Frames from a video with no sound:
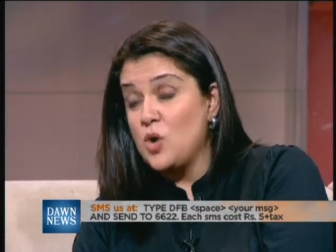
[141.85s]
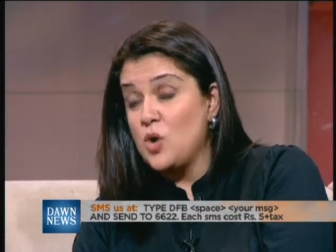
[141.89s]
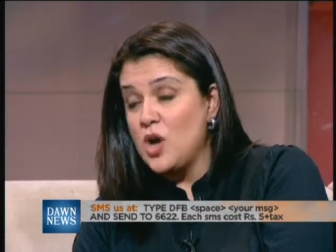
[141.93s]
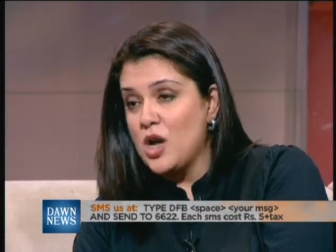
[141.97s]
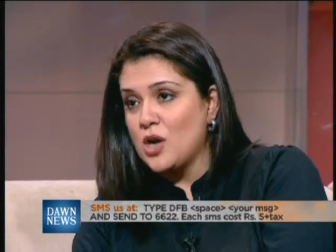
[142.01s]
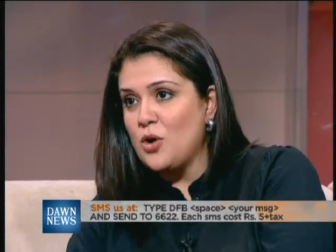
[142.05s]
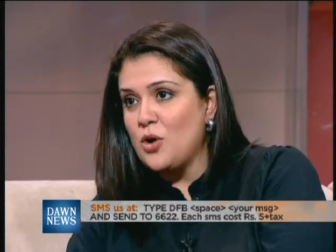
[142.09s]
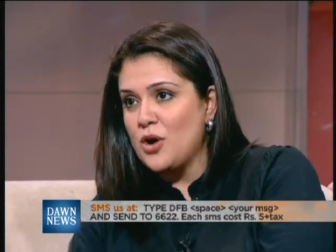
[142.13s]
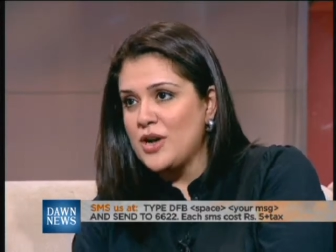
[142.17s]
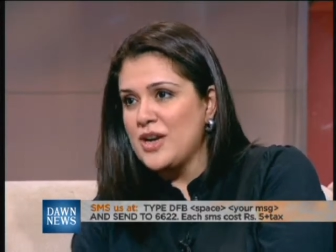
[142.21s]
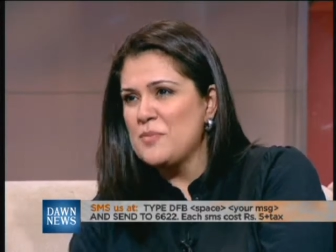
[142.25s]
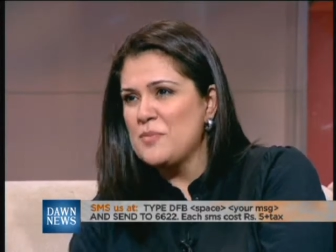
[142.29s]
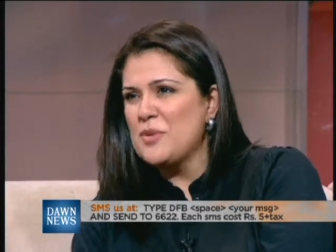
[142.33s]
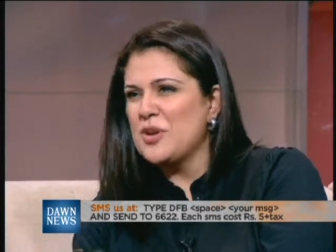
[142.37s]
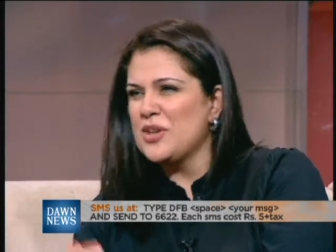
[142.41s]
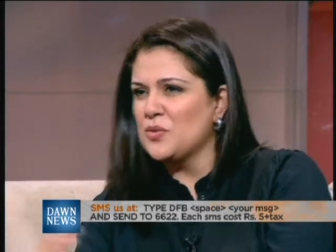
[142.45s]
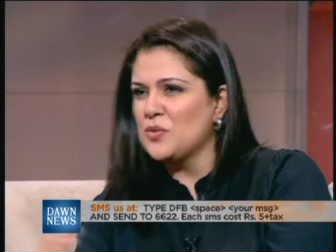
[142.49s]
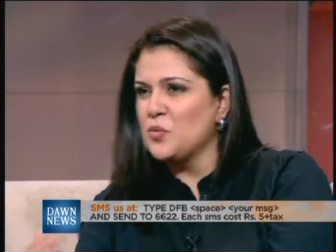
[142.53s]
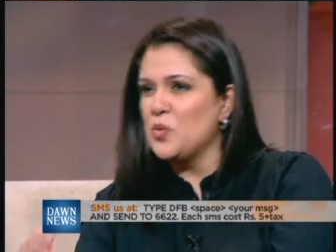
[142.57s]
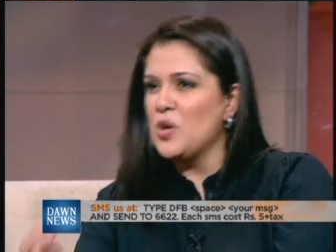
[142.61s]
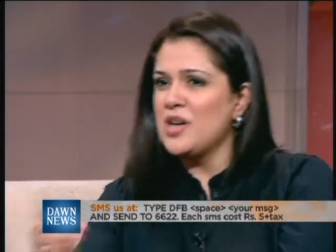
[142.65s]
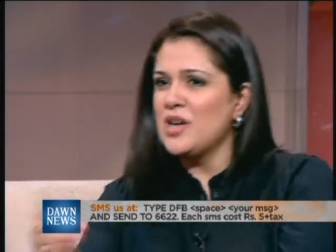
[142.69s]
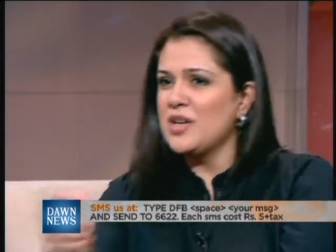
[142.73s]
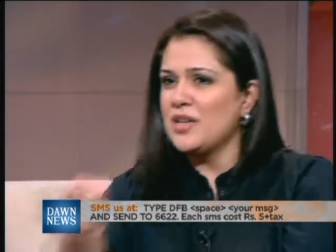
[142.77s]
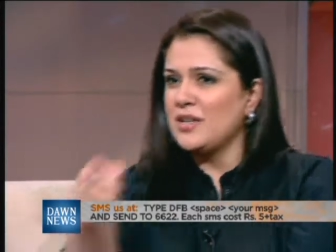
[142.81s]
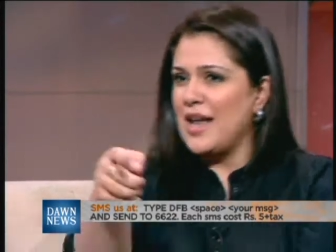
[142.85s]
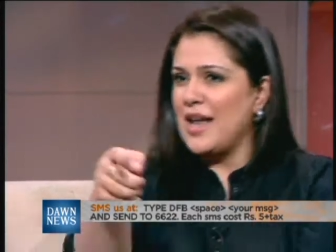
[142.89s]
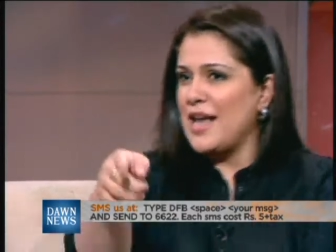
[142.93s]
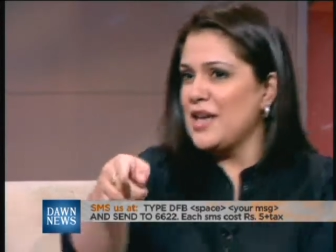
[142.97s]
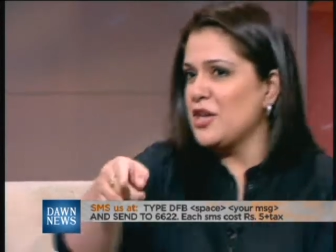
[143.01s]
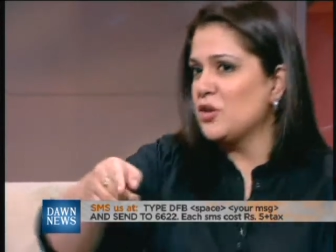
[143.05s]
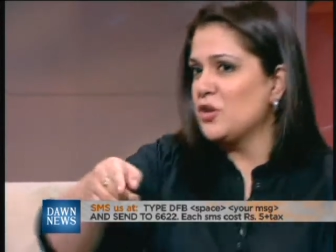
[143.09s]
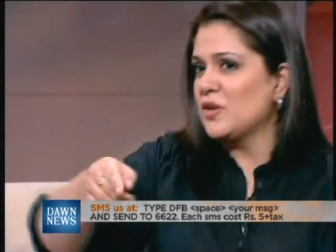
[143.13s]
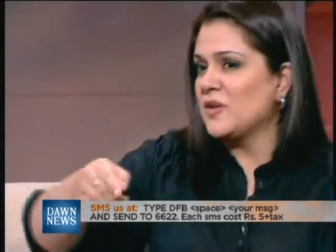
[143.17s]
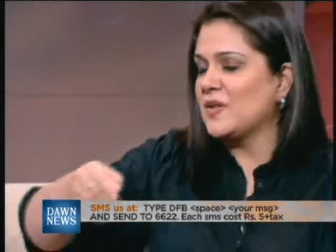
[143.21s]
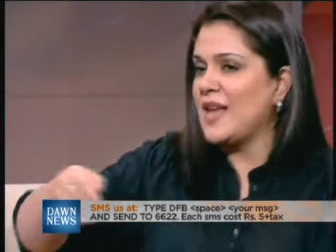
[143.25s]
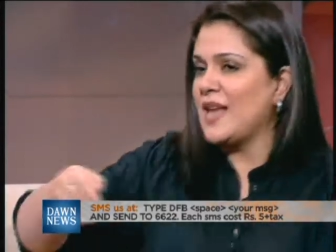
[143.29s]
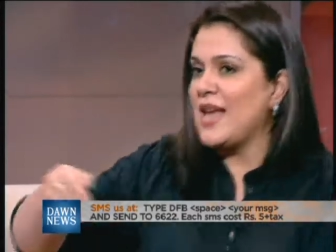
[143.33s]
work hmm. oriented because work like
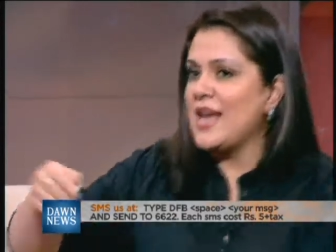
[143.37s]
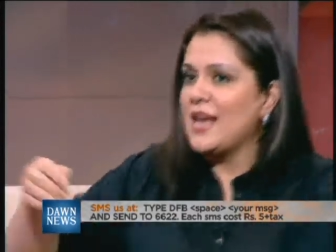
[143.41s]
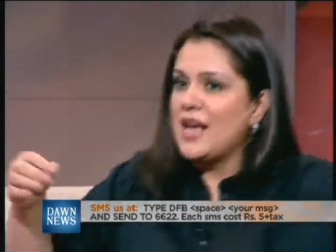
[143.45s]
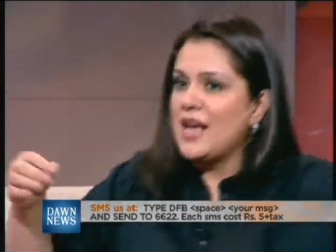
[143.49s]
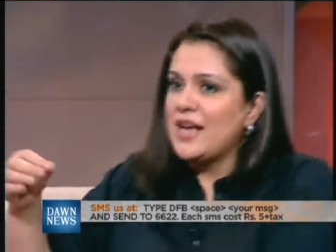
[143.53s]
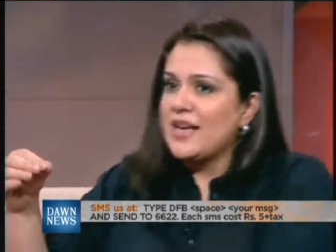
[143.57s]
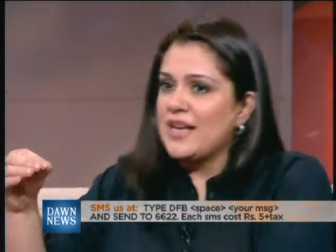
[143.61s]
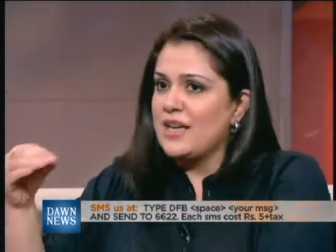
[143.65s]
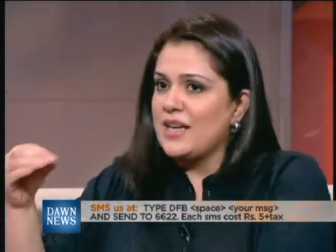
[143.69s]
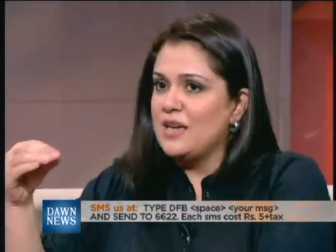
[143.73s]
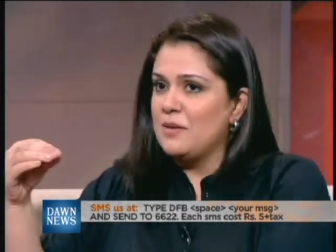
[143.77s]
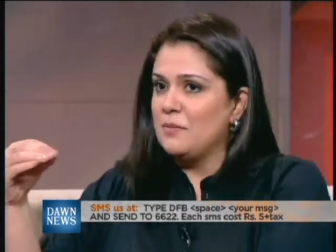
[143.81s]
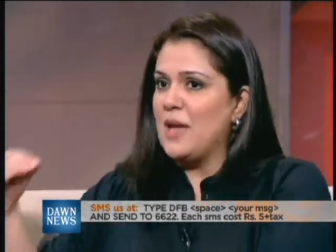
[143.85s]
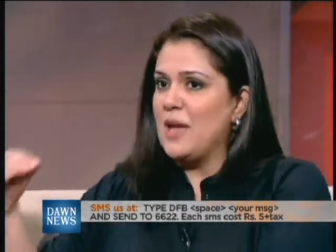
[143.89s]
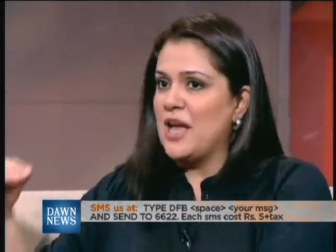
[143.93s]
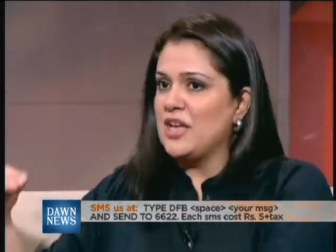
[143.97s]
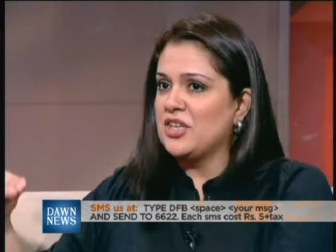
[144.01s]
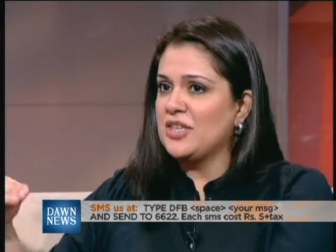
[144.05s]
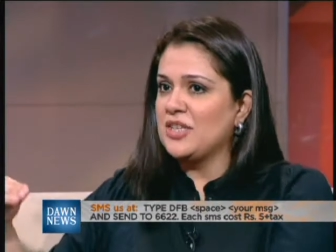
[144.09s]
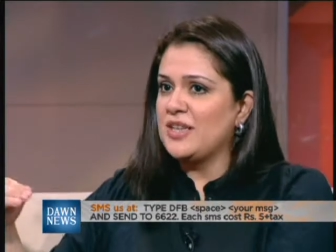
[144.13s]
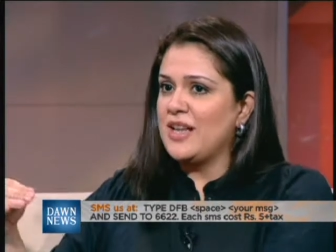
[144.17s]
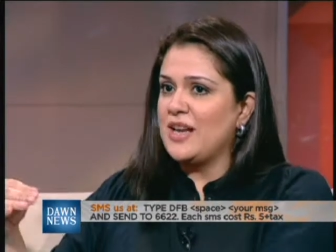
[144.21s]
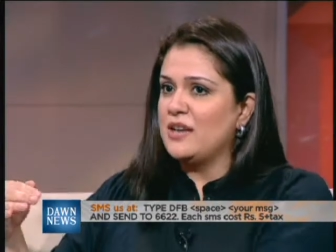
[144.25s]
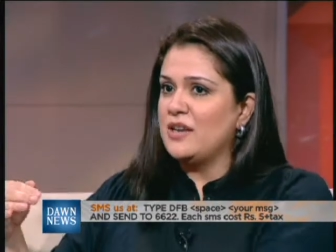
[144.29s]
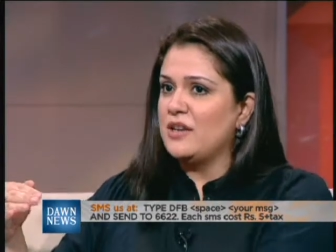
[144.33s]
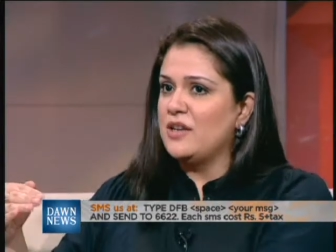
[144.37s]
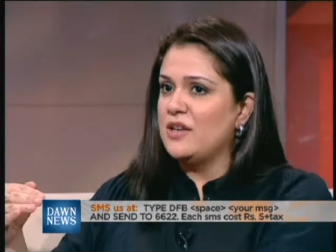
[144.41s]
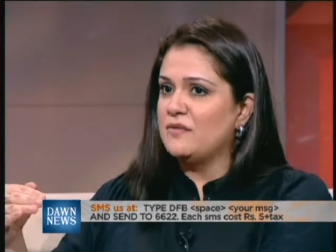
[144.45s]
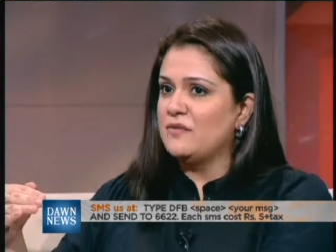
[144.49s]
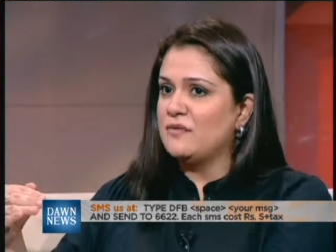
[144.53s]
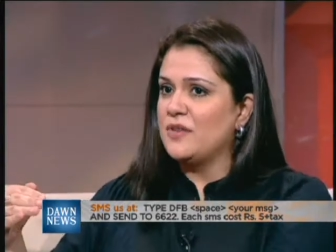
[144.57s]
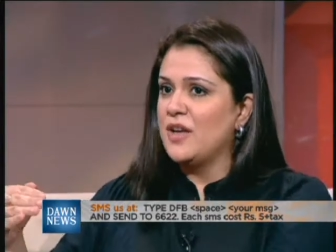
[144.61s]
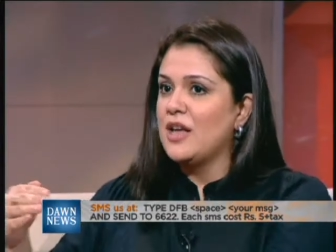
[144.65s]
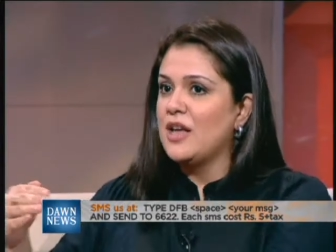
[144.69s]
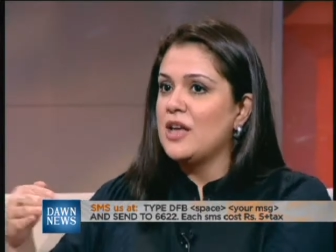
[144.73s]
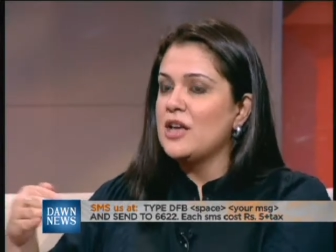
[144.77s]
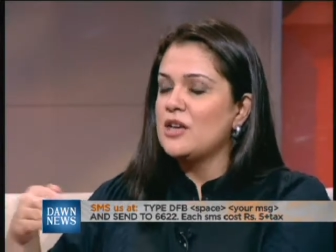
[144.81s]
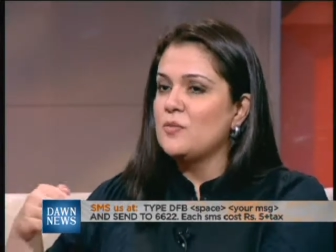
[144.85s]
you're saying i can yeah. imagine that if
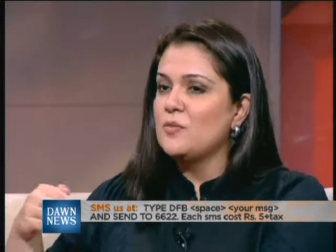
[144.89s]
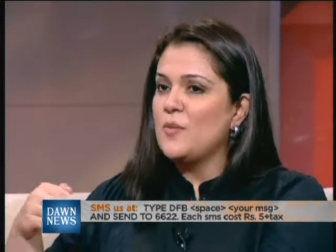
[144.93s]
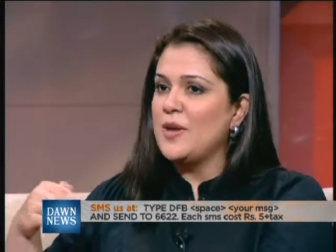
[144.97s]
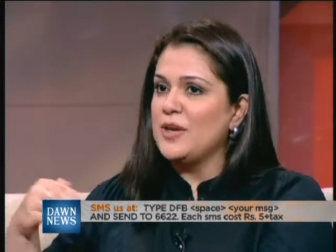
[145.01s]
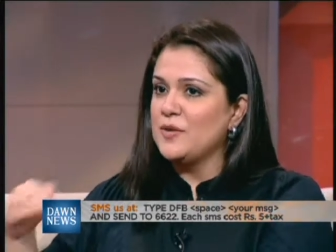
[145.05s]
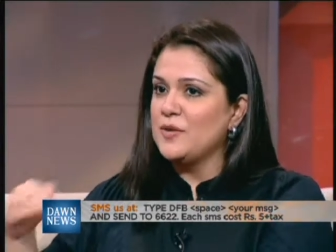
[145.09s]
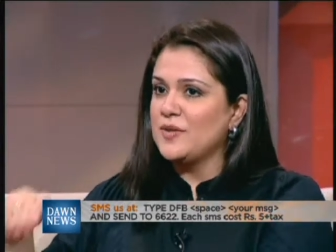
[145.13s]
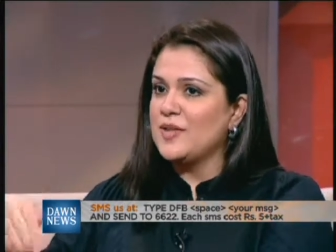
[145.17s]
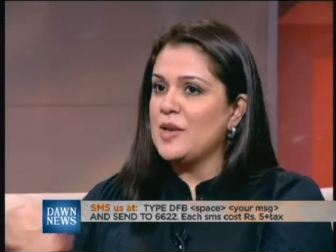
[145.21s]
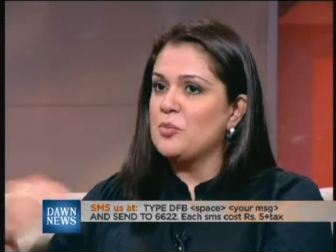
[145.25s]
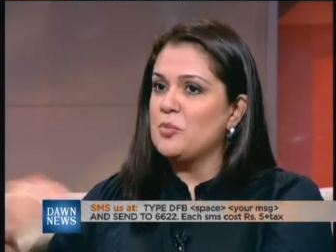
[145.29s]
when you say